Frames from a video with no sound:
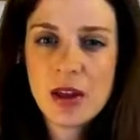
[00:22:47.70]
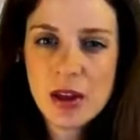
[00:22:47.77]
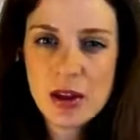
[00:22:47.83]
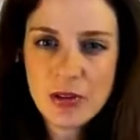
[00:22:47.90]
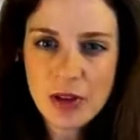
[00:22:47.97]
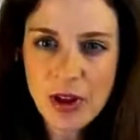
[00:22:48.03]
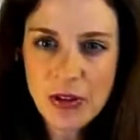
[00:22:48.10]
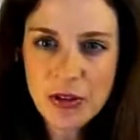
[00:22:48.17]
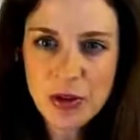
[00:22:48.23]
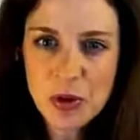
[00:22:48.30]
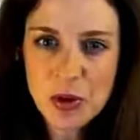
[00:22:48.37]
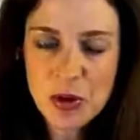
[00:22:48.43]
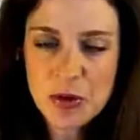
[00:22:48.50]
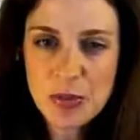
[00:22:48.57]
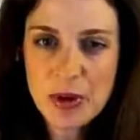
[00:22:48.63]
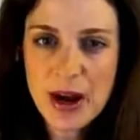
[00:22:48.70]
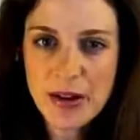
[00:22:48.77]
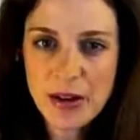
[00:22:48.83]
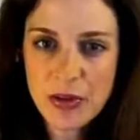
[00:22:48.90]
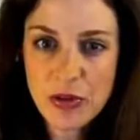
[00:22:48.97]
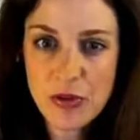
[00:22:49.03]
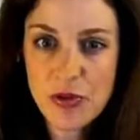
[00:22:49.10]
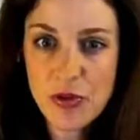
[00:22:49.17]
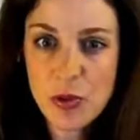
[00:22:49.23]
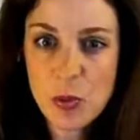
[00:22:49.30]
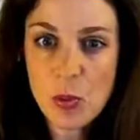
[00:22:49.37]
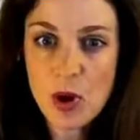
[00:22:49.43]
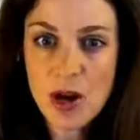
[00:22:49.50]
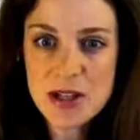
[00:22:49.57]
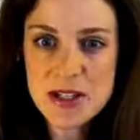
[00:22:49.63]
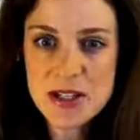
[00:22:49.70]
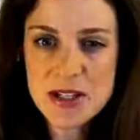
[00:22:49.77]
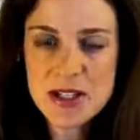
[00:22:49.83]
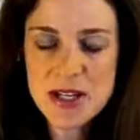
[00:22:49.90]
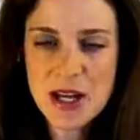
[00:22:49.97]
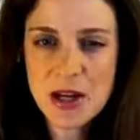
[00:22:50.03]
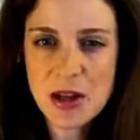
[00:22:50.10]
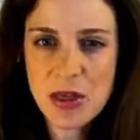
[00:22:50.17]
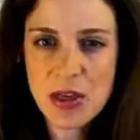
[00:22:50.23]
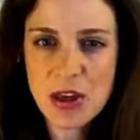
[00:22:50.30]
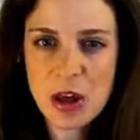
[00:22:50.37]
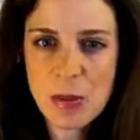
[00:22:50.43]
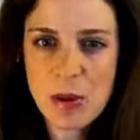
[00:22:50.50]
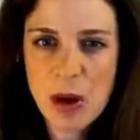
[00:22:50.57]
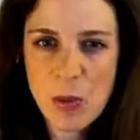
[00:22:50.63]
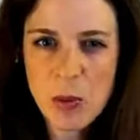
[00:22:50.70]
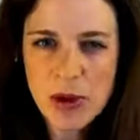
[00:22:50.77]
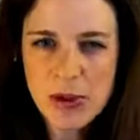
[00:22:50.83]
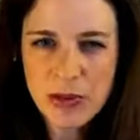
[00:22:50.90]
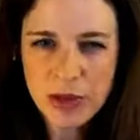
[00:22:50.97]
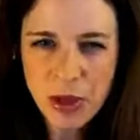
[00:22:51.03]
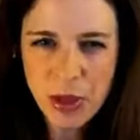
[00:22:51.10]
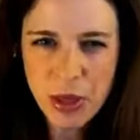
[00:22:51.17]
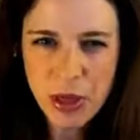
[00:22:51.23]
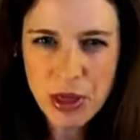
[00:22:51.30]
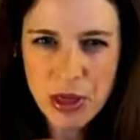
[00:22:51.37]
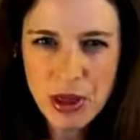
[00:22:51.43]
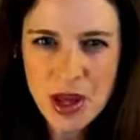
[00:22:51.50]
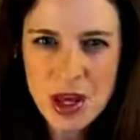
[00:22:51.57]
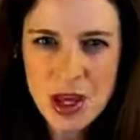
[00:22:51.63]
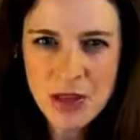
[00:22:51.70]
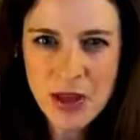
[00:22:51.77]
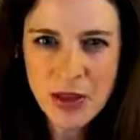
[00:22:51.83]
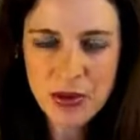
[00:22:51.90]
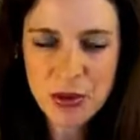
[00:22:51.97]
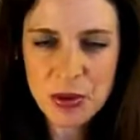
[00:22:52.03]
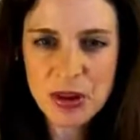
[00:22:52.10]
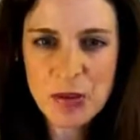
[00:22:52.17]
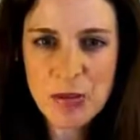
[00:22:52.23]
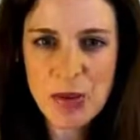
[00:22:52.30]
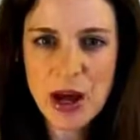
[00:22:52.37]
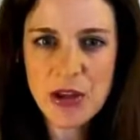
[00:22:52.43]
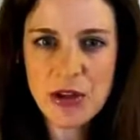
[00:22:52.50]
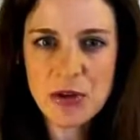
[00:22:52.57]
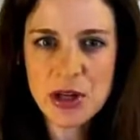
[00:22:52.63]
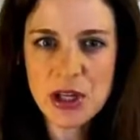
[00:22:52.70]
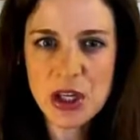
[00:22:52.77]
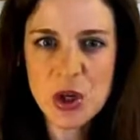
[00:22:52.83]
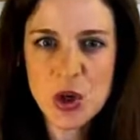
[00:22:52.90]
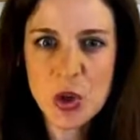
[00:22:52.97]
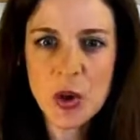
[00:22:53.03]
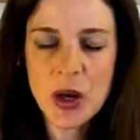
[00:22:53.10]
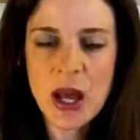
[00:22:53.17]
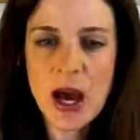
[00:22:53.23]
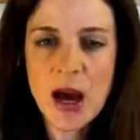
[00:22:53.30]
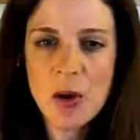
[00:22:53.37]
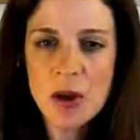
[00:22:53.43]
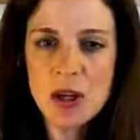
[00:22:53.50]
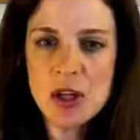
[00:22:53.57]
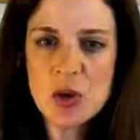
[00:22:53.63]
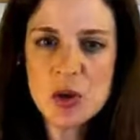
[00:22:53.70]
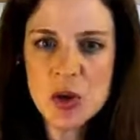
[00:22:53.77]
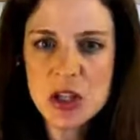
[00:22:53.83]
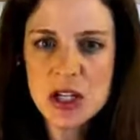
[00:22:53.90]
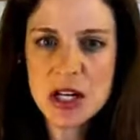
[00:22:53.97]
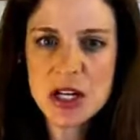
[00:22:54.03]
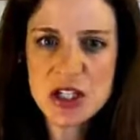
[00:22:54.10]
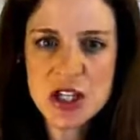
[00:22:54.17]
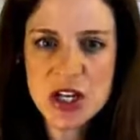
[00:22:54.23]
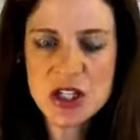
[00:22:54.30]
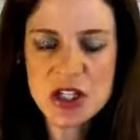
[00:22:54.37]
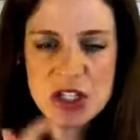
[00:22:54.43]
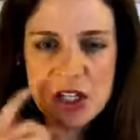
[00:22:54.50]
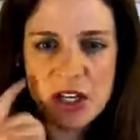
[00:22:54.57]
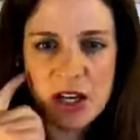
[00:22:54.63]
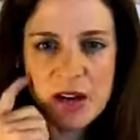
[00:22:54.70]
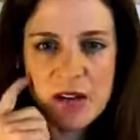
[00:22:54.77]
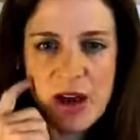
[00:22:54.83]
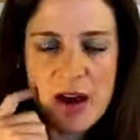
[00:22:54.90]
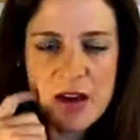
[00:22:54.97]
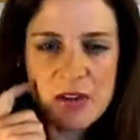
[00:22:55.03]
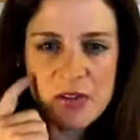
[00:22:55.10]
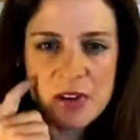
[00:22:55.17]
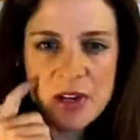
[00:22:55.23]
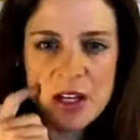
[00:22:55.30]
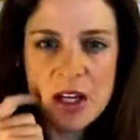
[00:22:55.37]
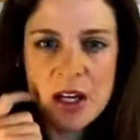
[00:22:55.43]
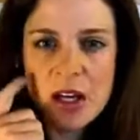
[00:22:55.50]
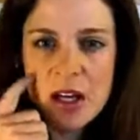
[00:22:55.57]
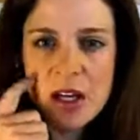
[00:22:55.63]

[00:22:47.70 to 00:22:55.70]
it's also a good practice, if you want to stay, to think about what is the thing that's really bothering you and how can you create change to get out of it,